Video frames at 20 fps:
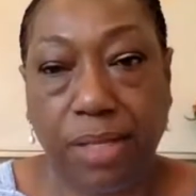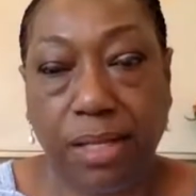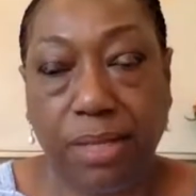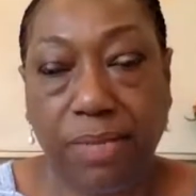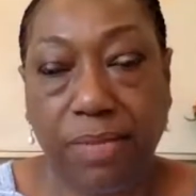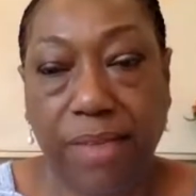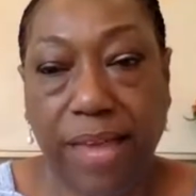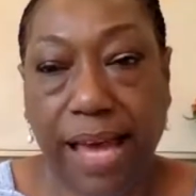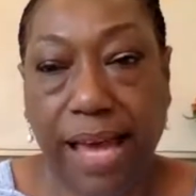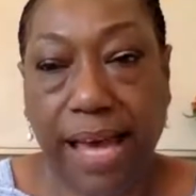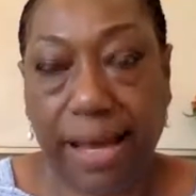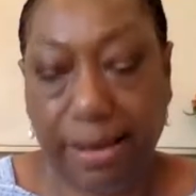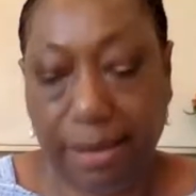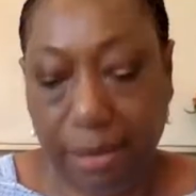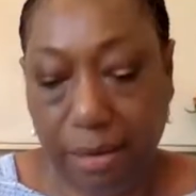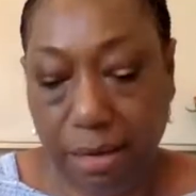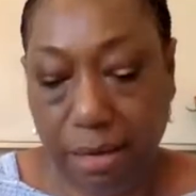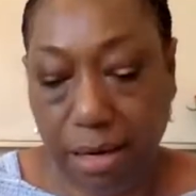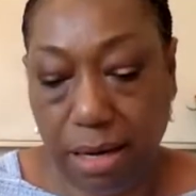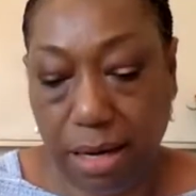that
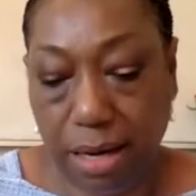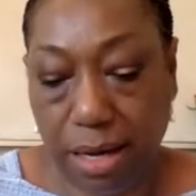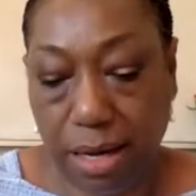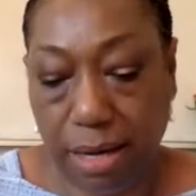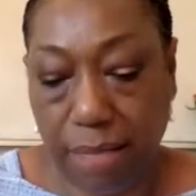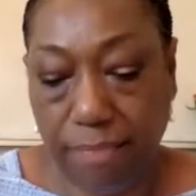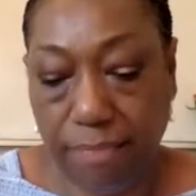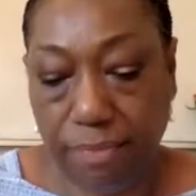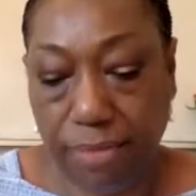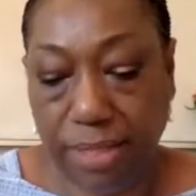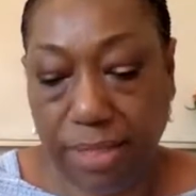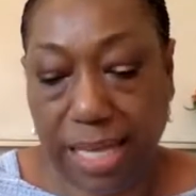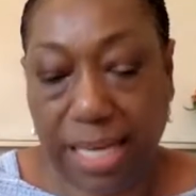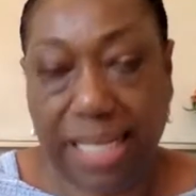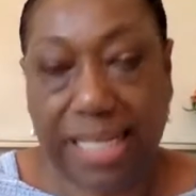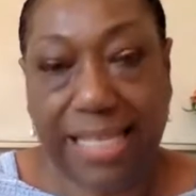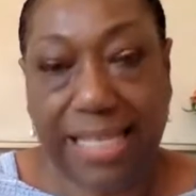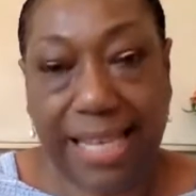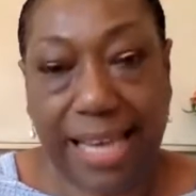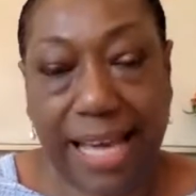kind
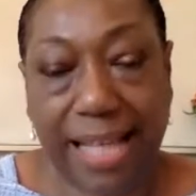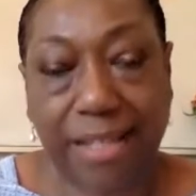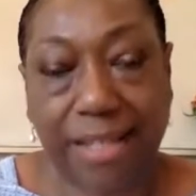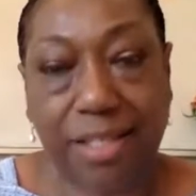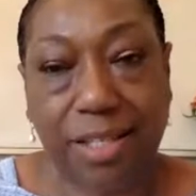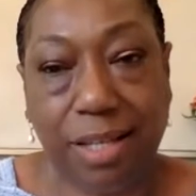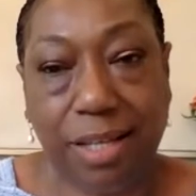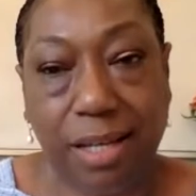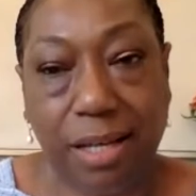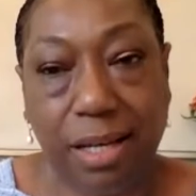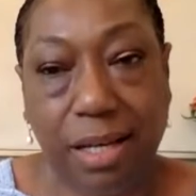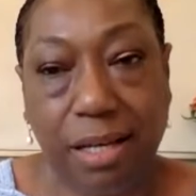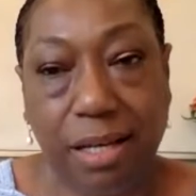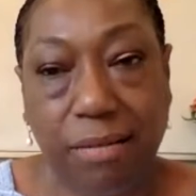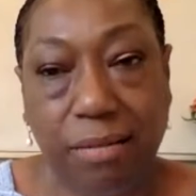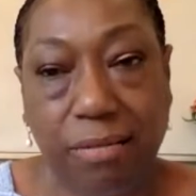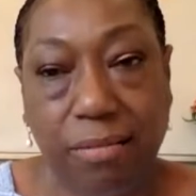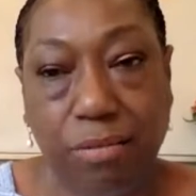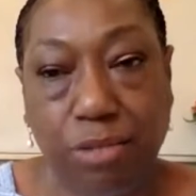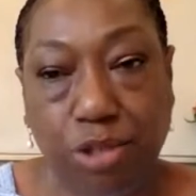of gets
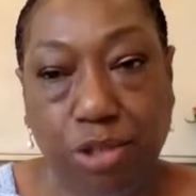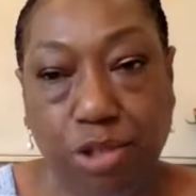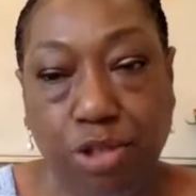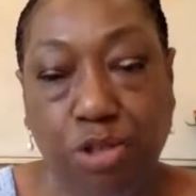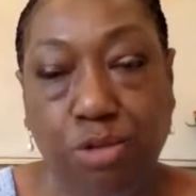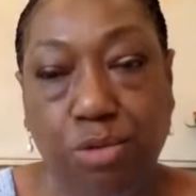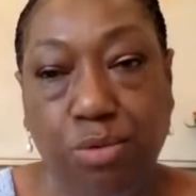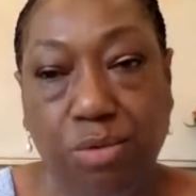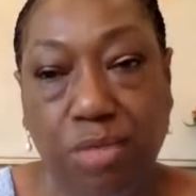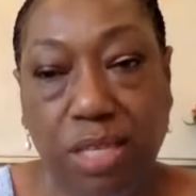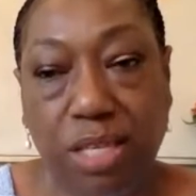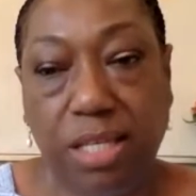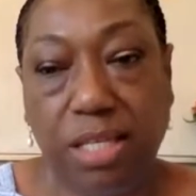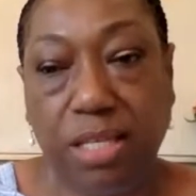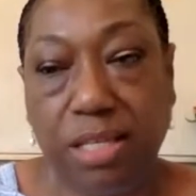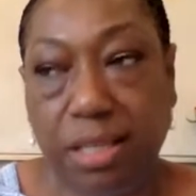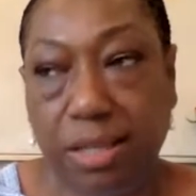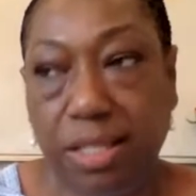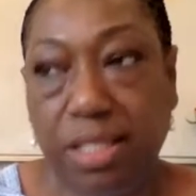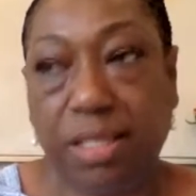to
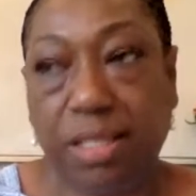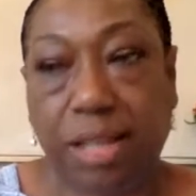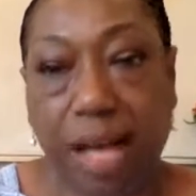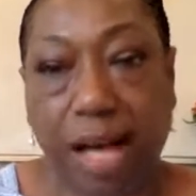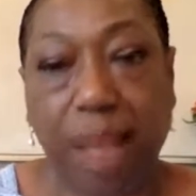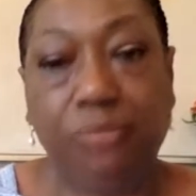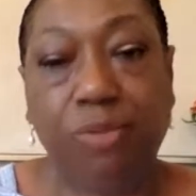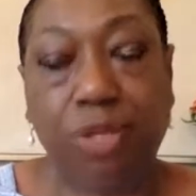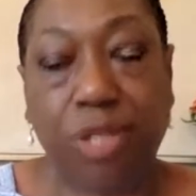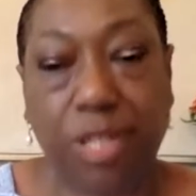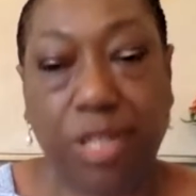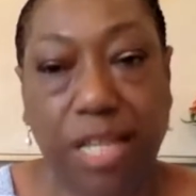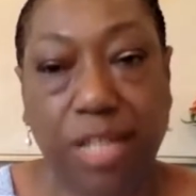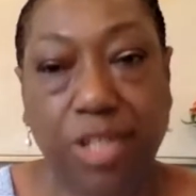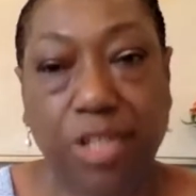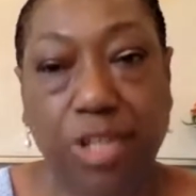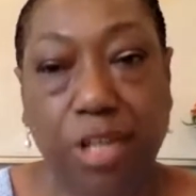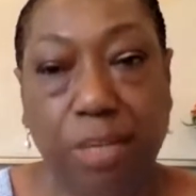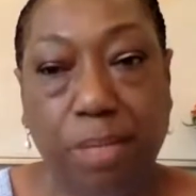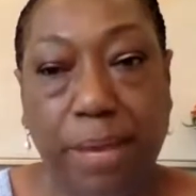this
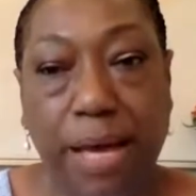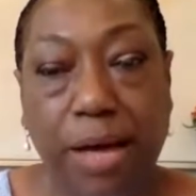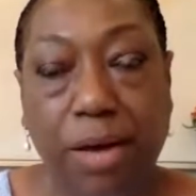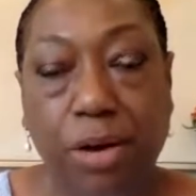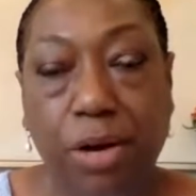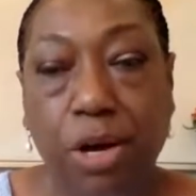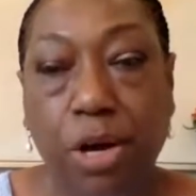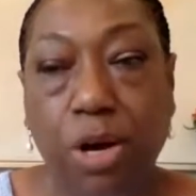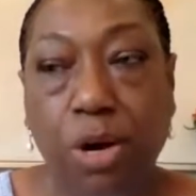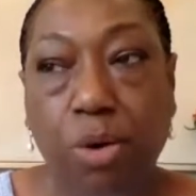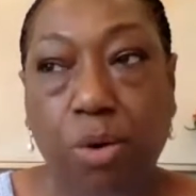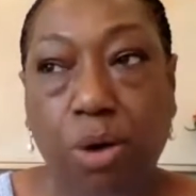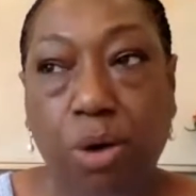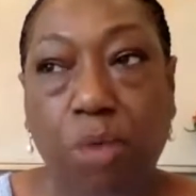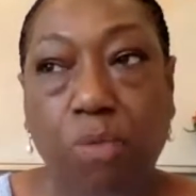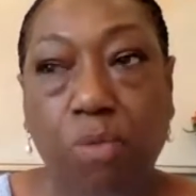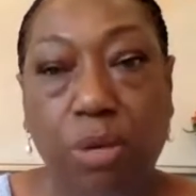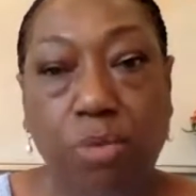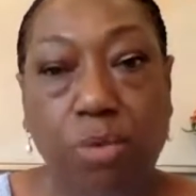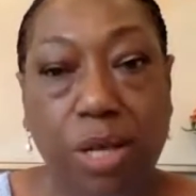conversation about
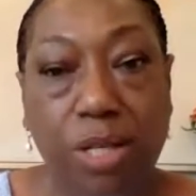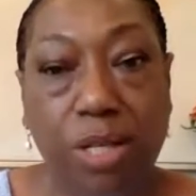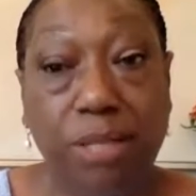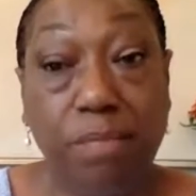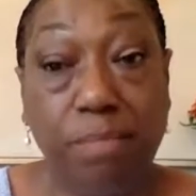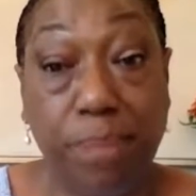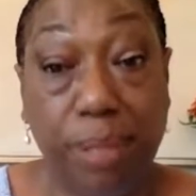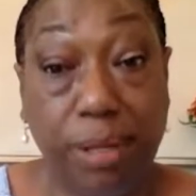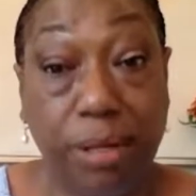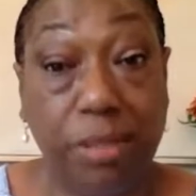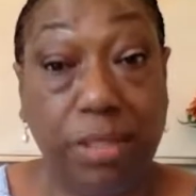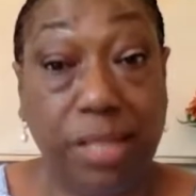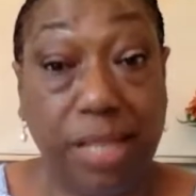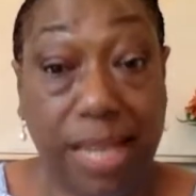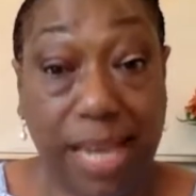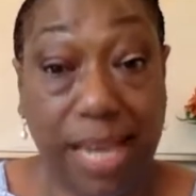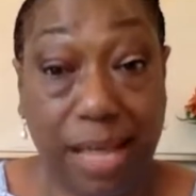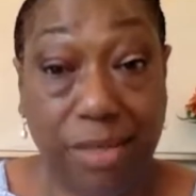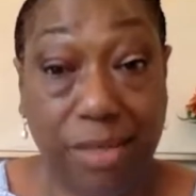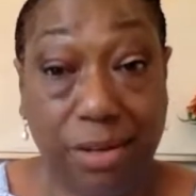what we want to build
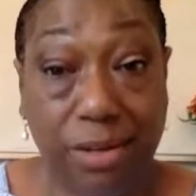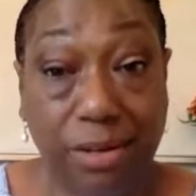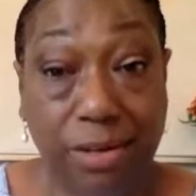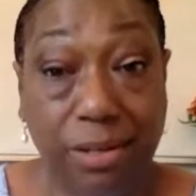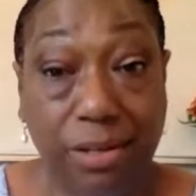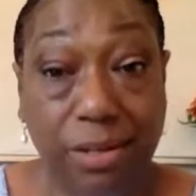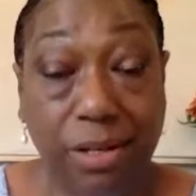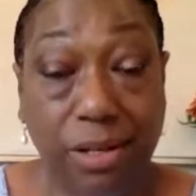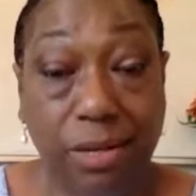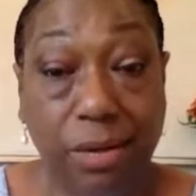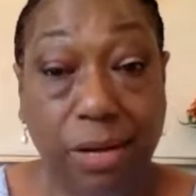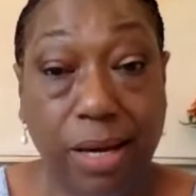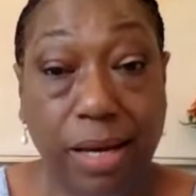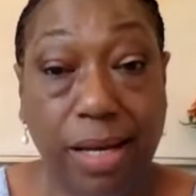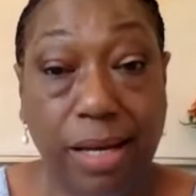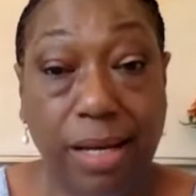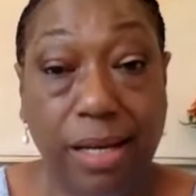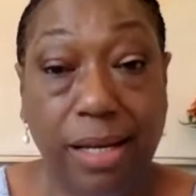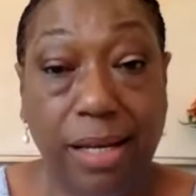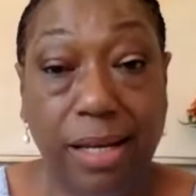together, right?